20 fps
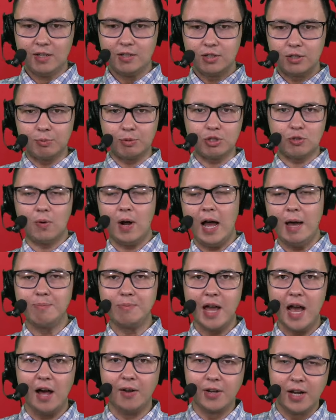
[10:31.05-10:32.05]
Subscribe
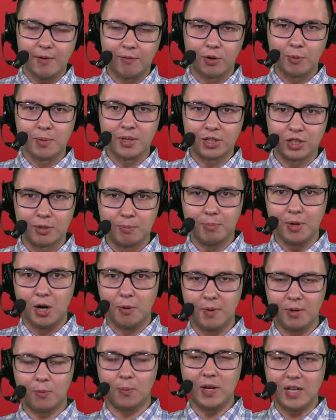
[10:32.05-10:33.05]
now. Never miss a
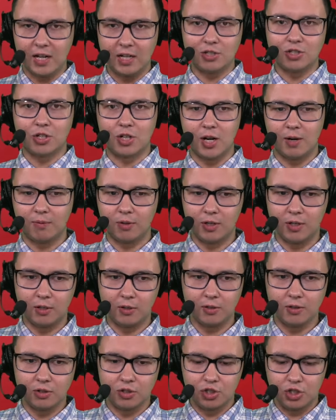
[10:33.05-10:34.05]
moment. We got you covered here
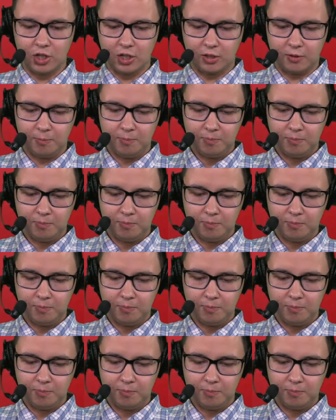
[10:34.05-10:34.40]
on the channel.